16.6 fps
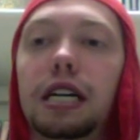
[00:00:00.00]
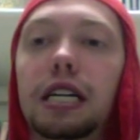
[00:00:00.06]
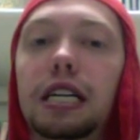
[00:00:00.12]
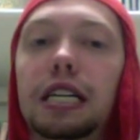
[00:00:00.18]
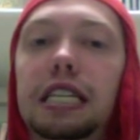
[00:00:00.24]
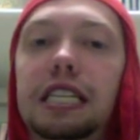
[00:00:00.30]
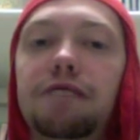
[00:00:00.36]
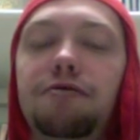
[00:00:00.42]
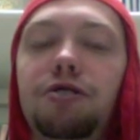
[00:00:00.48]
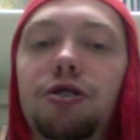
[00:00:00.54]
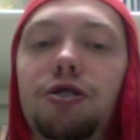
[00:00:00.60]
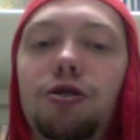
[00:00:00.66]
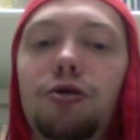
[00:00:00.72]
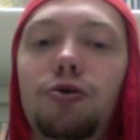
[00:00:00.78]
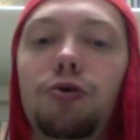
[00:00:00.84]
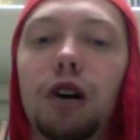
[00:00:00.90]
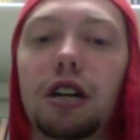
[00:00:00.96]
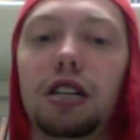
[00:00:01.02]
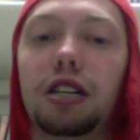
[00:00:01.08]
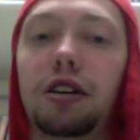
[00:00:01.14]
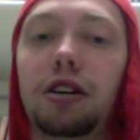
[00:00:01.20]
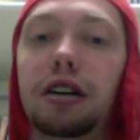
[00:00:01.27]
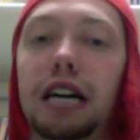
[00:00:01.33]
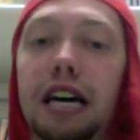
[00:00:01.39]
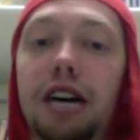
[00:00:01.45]
give you a
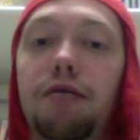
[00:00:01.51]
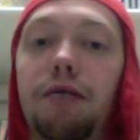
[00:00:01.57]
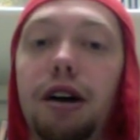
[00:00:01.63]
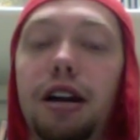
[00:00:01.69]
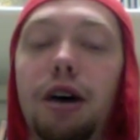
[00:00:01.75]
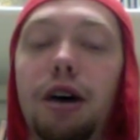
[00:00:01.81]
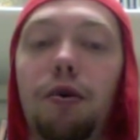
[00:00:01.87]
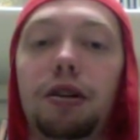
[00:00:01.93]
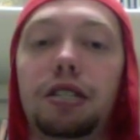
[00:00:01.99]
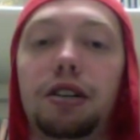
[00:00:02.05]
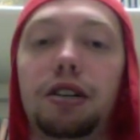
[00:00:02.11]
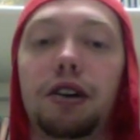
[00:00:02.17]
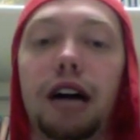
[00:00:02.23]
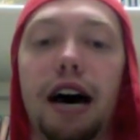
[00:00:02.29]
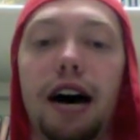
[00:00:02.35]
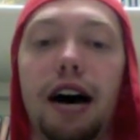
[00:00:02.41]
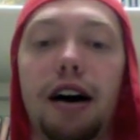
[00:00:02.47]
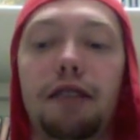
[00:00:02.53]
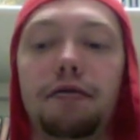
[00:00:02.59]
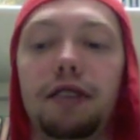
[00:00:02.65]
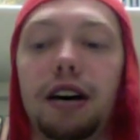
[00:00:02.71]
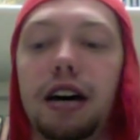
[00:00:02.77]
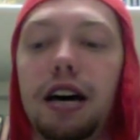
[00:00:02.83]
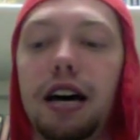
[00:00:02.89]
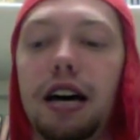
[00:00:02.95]
little hint right now what's going to have.
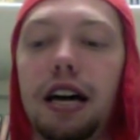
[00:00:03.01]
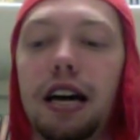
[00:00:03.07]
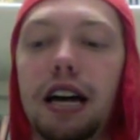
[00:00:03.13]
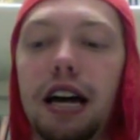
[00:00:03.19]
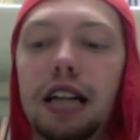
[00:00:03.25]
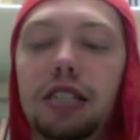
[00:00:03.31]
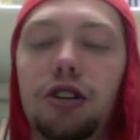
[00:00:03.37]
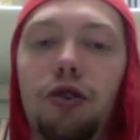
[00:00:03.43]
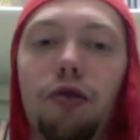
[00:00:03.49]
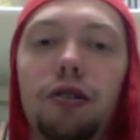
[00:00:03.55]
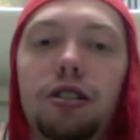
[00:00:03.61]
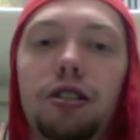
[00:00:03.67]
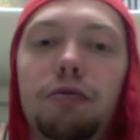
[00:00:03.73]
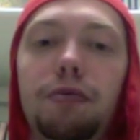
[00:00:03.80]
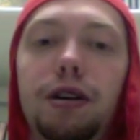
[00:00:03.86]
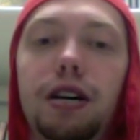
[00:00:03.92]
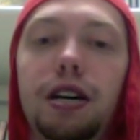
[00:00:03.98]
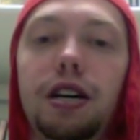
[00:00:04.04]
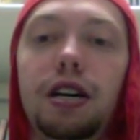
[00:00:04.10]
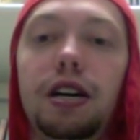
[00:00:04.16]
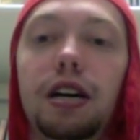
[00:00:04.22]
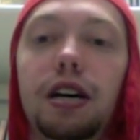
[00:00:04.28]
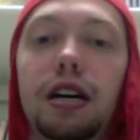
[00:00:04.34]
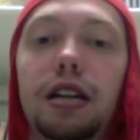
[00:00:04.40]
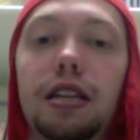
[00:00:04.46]
It's going to
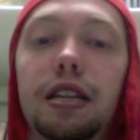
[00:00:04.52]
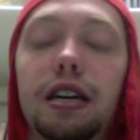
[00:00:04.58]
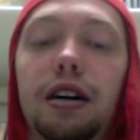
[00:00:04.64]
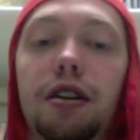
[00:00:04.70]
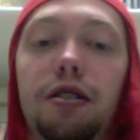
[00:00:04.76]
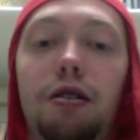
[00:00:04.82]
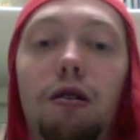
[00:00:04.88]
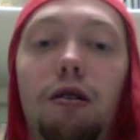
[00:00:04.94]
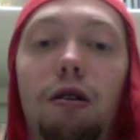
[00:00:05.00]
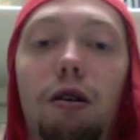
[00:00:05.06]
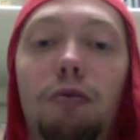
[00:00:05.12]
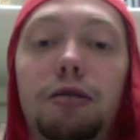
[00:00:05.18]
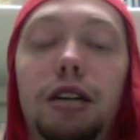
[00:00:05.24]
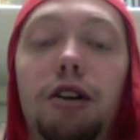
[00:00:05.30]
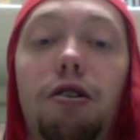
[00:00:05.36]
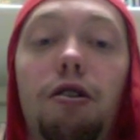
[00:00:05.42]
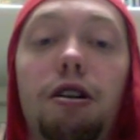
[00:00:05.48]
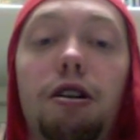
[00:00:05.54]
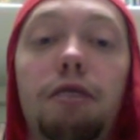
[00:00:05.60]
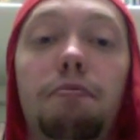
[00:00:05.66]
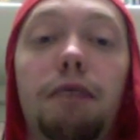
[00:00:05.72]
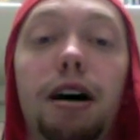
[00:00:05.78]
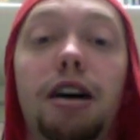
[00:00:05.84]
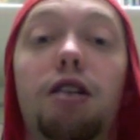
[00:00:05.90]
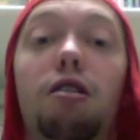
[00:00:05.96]
be the alarms that are in
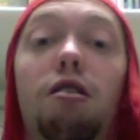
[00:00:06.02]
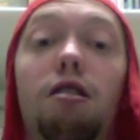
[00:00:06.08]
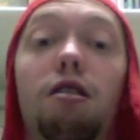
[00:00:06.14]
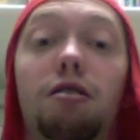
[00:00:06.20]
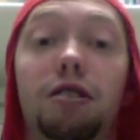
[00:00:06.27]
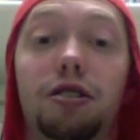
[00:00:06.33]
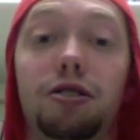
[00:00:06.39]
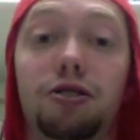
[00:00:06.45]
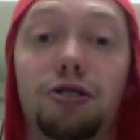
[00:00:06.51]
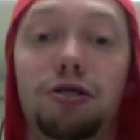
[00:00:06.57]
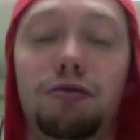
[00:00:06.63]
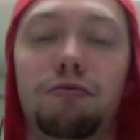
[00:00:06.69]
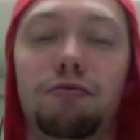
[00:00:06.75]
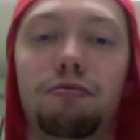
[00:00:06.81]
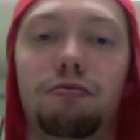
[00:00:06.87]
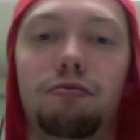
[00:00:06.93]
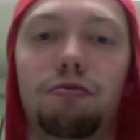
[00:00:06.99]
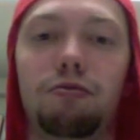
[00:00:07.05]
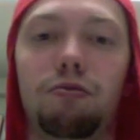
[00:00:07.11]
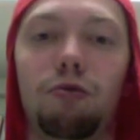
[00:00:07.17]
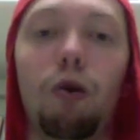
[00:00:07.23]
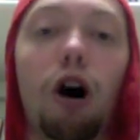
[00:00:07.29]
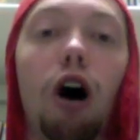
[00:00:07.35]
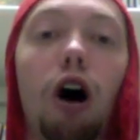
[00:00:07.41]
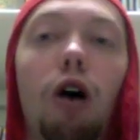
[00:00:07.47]
my college.
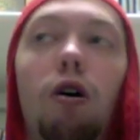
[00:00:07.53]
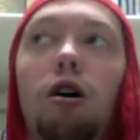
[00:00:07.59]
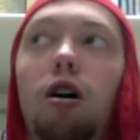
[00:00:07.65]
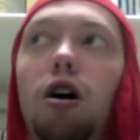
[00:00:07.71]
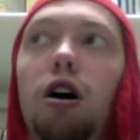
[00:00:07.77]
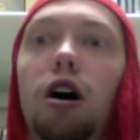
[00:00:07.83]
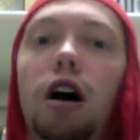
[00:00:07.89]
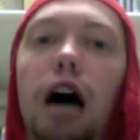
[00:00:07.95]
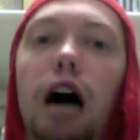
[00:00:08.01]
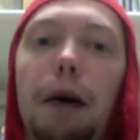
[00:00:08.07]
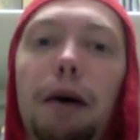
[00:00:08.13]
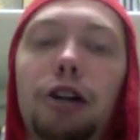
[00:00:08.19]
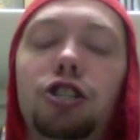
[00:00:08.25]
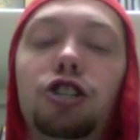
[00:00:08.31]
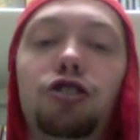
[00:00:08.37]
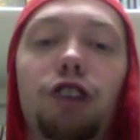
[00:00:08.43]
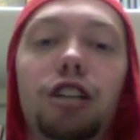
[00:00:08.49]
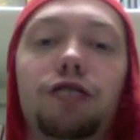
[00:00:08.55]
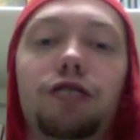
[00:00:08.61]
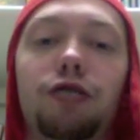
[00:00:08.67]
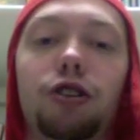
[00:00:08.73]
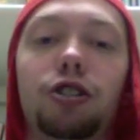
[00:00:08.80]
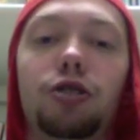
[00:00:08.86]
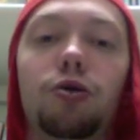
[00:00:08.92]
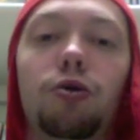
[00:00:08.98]
Well, I'm actually
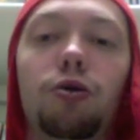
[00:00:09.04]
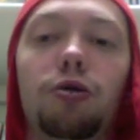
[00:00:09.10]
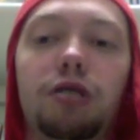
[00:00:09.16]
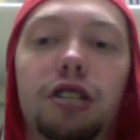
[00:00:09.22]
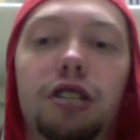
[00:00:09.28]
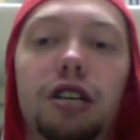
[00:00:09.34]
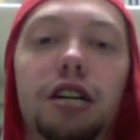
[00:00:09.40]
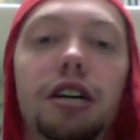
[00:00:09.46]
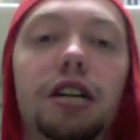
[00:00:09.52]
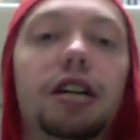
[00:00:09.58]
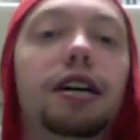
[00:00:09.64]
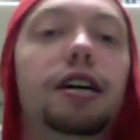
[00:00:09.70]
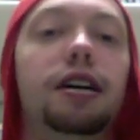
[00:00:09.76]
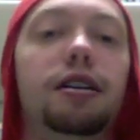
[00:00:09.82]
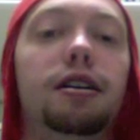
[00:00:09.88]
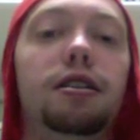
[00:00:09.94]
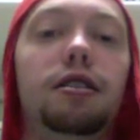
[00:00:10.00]
transferring schools in uh